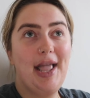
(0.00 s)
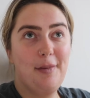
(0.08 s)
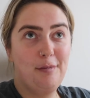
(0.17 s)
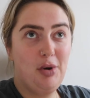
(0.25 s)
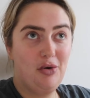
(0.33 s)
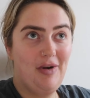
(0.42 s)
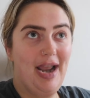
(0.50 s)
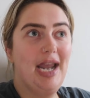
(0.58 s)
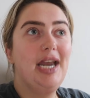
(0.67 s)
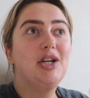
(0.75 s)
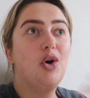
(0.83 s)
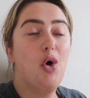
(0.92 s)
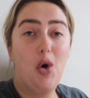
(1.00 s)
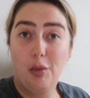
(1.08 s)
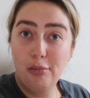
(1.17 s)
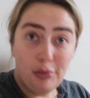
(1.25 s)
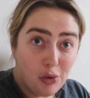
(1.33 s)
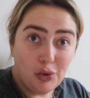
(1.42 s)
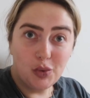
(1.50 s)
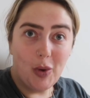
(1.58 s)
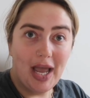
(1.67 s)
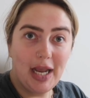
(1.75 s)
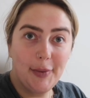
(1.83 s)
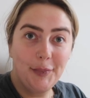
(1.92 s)
in Parade on
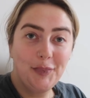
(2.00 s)
Broadway.